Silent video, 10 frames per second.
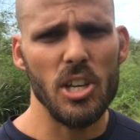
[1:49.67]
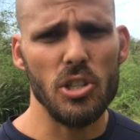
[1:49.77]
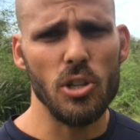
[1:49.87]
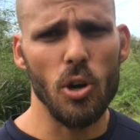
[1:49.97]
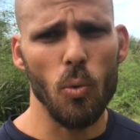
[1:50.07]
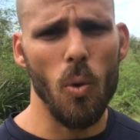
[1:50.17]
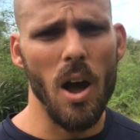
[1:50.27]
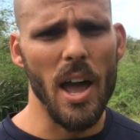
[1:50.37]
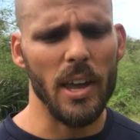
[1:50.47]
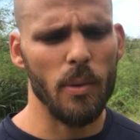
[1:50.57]
is your
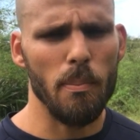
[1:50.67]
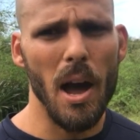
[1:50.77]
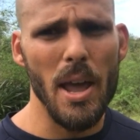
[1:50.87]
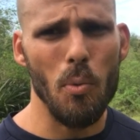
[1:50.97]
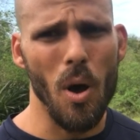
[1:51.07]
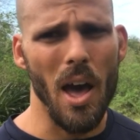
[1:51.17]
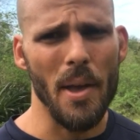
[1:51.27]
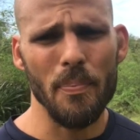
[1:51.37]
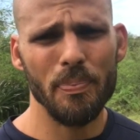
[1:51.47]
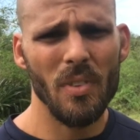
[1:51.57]
why, my why.